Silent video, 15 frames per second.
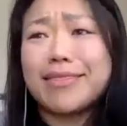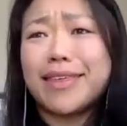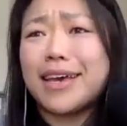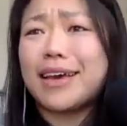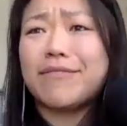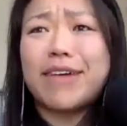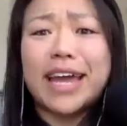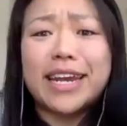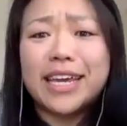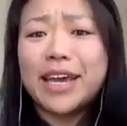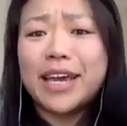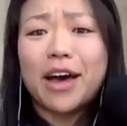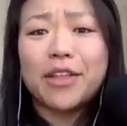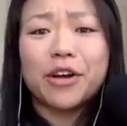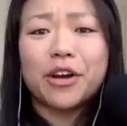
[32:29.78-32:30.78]
think of
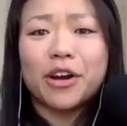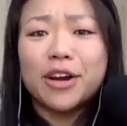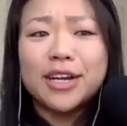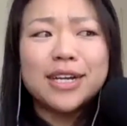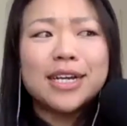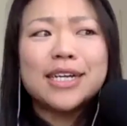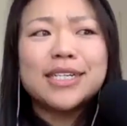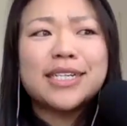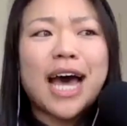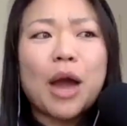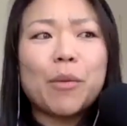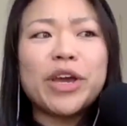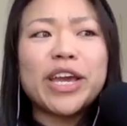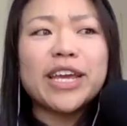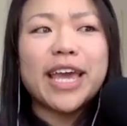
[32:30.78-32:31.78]
any other
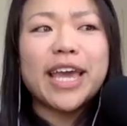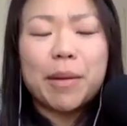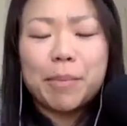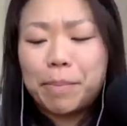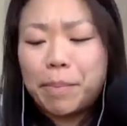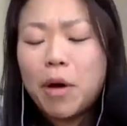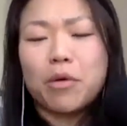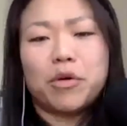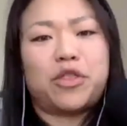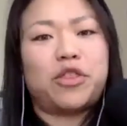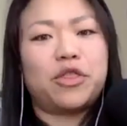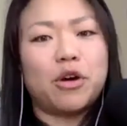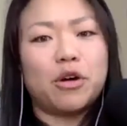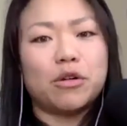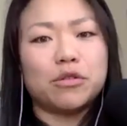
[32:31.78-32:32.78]
time we can get both
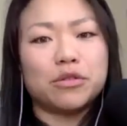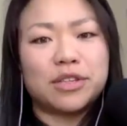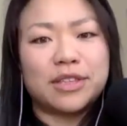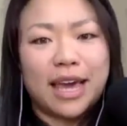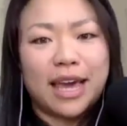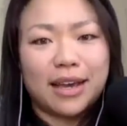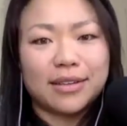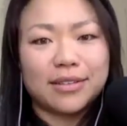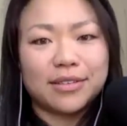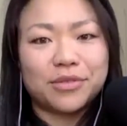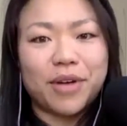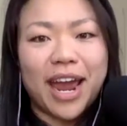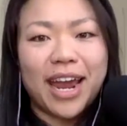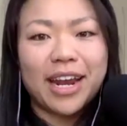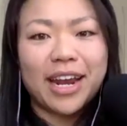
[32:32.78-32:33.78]
those things,
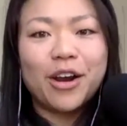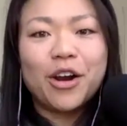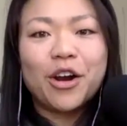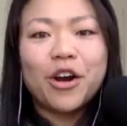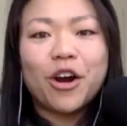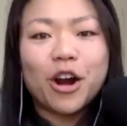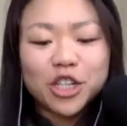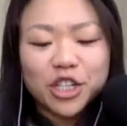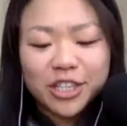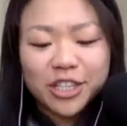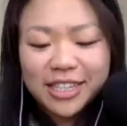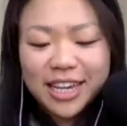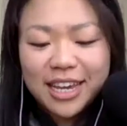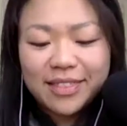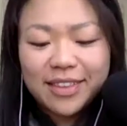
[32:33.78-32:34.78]
right?
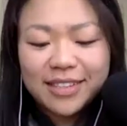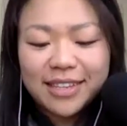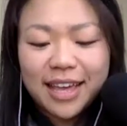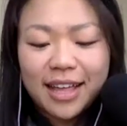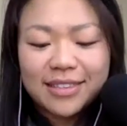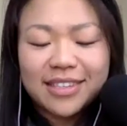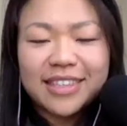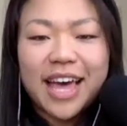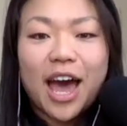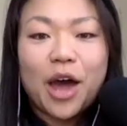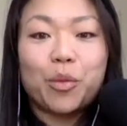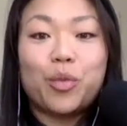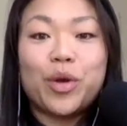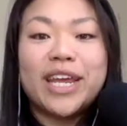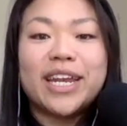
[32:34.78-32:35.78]
Urgency in the sense
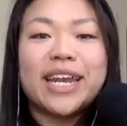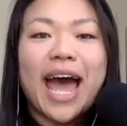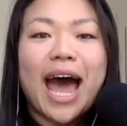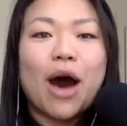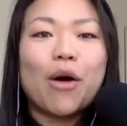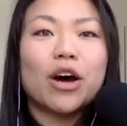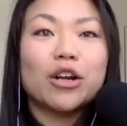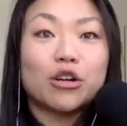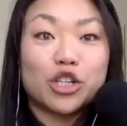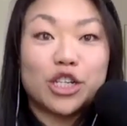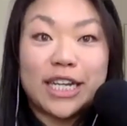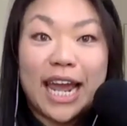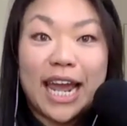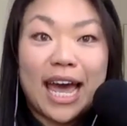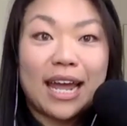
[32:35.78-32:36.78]
that we now
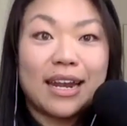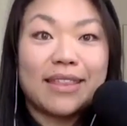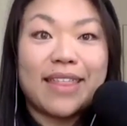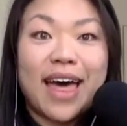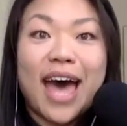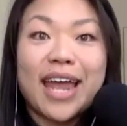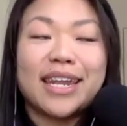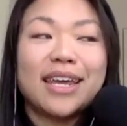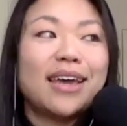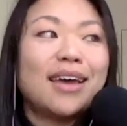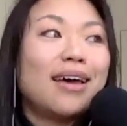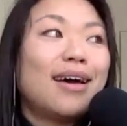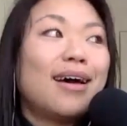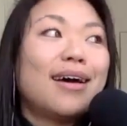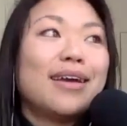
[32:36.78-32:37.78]
understand that
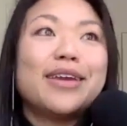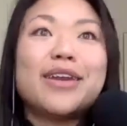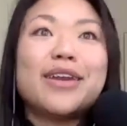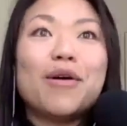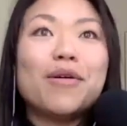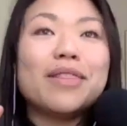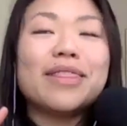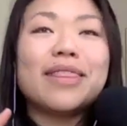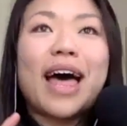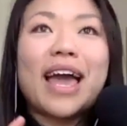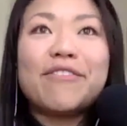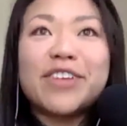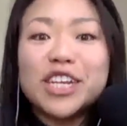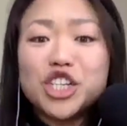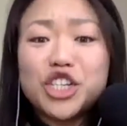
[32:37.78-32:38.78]

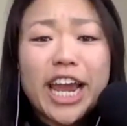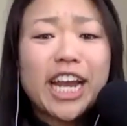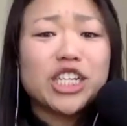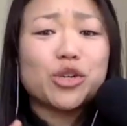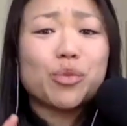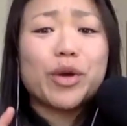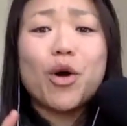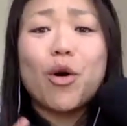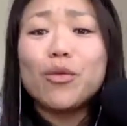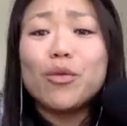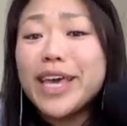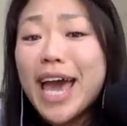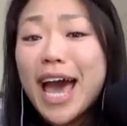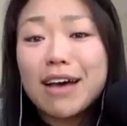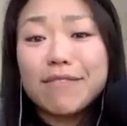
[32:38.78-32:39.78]
life can change and we
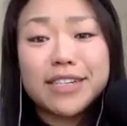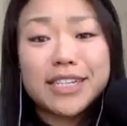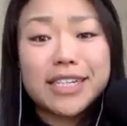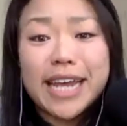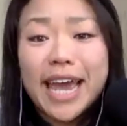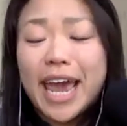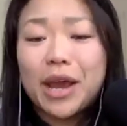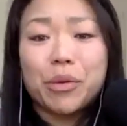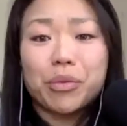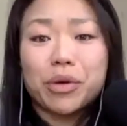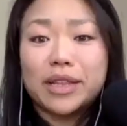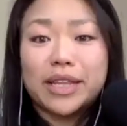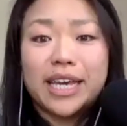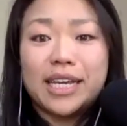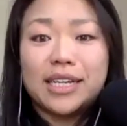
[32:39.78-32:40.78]
only have today
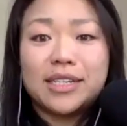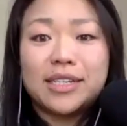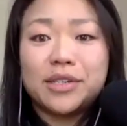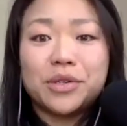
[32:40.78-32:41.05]
really